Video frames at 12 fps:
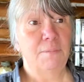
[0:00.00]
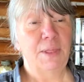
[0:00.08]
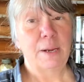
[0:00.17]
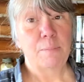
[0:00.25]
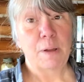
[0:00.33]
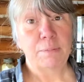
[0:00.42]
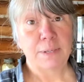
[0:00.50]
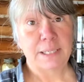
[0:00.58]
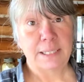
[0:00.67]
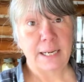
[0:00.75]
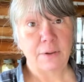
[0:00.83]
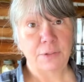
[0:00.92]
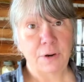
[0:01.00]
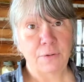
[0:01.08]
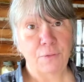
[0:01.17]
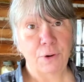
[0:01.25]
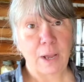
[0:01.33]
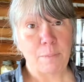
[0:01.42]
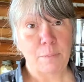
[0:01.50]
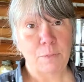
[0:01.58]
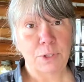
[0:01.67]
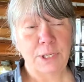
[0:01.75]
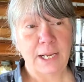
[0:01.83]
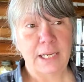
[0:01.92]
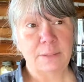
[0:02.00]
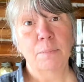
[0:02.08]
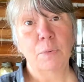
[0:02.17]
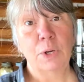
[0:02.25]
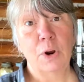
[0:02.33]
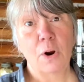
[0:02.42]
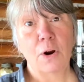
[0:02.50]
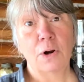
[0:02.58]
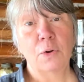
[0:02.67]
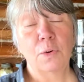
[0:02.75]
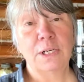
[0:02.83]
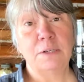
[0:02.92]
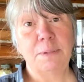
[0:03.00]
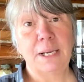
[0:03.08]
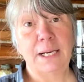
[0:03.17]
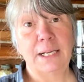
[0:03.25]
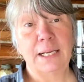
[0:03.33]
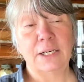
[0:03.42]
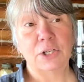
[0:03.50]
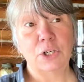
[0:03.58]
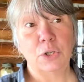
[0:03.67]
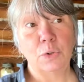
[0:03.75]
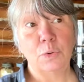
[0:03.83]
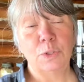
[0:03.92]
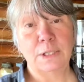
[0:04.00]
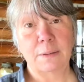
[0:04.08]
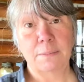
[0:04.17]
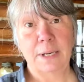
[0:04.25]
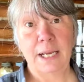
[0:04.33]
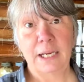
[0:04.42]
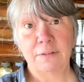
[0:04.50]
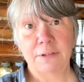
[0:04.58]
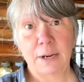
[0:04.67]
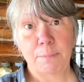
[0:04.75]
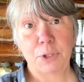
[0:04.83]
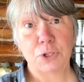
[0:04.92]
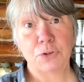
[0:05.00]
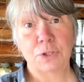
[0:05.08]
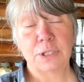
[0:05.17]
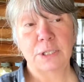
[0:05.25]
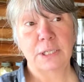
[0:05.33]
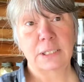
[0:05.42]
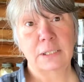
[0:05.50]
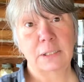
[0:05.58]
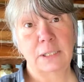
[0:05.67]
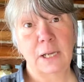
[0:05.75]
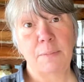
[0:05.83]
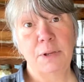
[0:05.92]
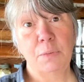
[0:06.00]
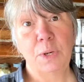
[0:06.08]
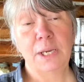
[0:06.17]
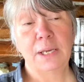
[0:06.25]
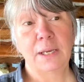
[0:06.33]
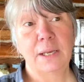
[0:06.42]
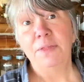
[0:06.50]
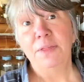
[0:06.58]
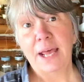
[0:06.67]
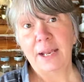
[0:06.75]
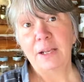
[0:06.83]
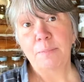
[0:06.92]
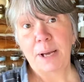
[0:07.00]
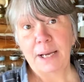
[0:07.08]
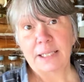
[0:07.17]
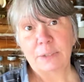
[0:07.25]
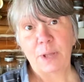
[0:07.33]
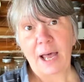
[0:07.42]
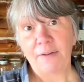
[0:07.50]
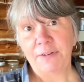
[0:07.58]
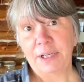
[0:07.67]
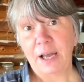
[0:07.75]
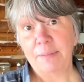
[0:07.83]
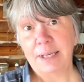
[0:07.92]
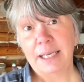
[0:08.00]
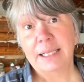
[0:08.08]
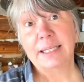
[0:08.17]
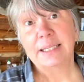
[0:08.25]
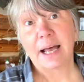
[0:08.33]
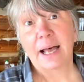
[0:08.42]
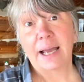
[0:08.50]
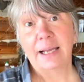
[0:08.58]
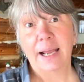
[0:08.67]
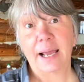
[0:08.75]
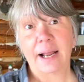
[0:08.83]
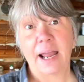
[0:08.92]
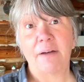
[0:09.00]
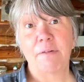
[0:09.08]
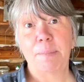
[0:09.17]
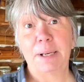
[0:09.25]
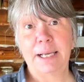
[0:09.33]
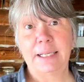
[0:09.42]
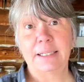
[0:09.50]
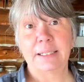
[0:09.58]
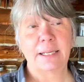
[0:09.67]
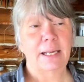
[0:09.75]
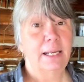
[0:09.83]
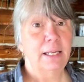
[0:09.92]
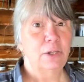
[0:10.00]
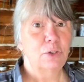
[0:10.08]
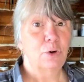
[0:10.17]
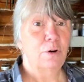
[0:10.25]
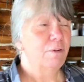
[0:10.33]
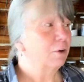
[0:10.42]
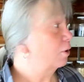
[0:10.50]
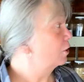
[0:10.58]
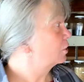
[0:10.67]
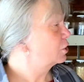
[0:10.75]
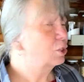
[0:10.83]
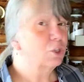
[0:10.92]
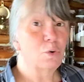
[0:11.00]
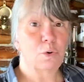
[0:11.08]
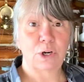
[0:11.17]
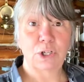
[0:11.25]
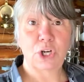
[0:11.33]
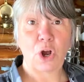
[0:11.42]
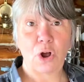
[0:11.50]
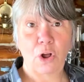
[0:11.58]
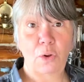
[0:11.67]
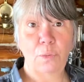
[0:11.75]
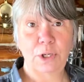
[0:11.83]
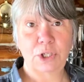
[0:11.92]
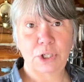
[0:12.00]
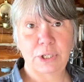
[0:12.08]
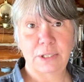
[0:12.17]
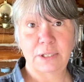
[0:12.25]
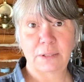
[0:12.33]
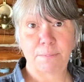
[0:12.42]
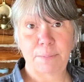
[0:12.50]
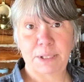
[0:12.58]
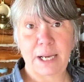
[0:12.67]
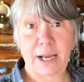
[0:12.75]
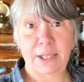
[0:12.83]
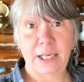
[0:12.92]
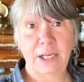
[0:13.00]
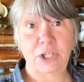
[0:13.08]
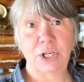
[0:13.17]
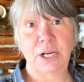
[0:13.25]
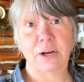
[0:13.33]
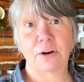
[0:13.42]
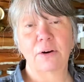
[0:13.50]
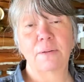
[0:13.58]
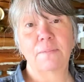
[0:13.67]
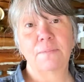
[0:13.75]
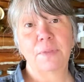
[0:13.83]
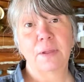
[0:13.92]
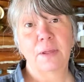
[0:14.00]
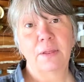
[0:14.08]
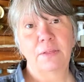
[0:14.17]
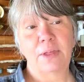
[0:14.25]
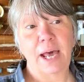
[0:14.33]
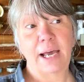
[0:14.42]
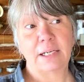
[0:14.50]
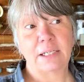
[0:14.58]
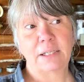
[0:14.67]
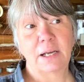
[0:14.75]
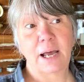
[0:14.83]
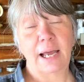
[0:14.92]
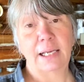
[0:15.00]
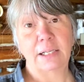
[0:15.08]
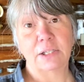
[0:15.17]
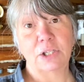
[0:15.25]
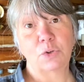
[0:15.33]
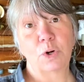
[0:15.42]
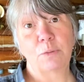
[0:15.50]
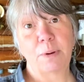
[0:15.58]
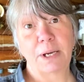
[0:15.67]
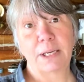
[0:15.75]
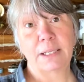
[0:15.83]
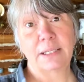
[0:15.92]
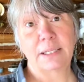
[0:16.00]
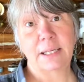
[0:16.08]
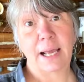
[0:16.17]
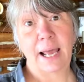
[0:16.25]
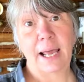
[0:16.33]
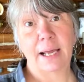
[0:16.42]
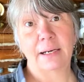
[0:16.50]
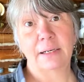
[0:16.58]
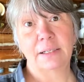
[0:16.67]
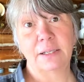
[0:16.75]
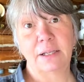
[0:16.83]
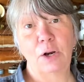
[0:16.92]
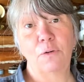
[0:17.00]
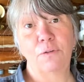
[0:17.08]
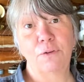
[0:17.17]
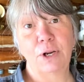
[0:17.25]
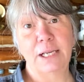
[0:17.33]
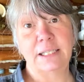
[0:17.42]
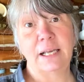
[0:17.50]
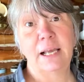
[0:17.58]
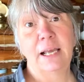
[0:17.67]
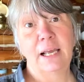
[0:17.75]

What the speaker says: They could probably stay out there for a couple more days, but we are going to be getting into some negative temperatures this coming week. Then the buckets will have to come inside, and I have a place sort of in our storage hall, which is beside the kitchen here, that I can store the buckets and they don't freeze.